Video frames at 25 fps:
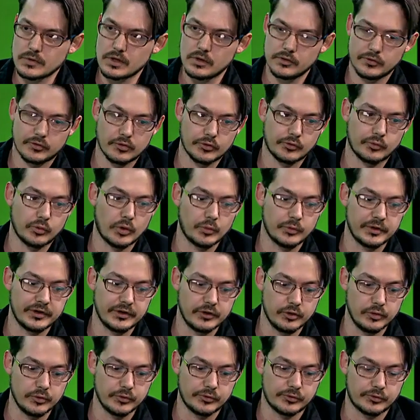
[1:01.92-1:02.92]
So it's what we
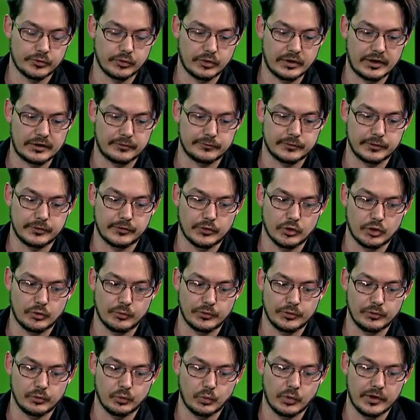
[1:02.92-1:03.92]
use to kind of
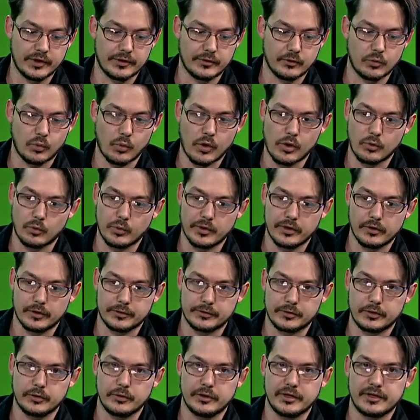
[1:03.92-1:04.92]
determine whether what we
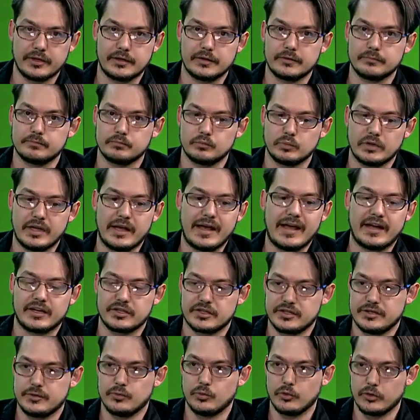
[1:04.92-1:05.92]
are doing
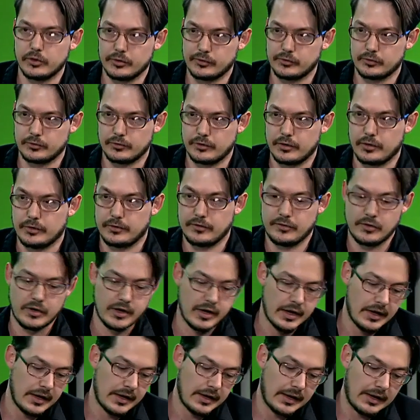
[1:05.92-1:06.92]
actually works or not.
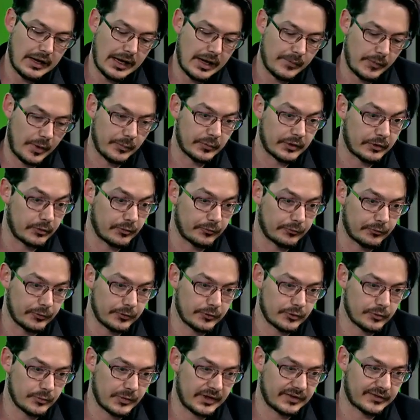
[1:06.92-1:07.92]
I'm going to
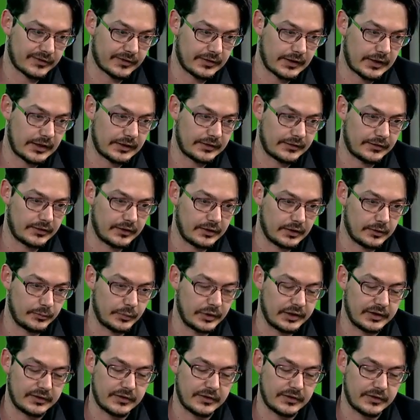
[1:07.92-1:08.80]
refer to my slides here, but